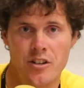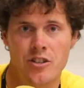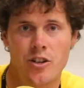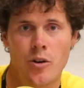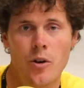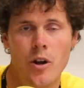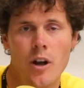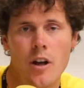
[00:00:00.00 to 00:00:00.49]

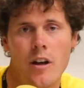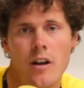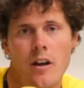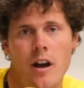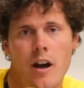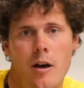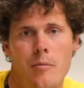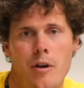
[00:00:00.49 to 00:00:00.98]
So
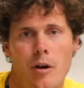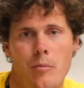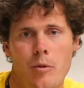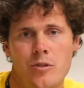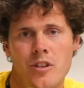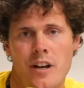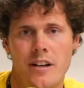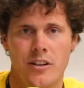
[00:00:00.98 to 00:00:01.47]
in our
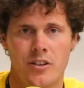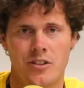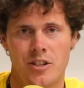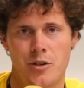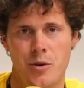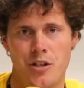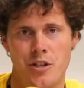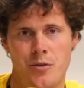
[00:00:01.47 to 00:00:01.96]
most ideal
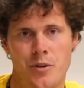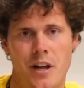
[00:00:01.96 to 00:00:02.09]
situations,